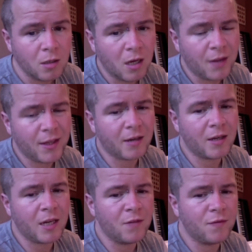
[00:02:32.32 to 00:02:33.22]
And they're
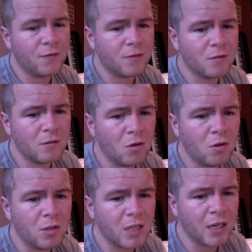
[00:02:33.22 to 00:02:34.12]
kind of all
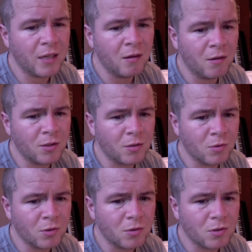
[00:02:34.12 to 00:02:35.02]
the slightly larger
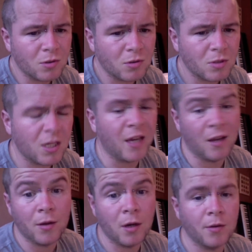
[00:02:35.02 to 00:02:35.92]
ones. Yeah,
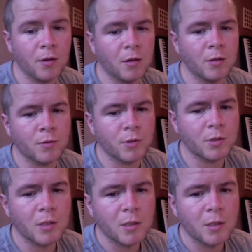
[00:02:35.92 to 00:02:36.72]
they are the larger ones.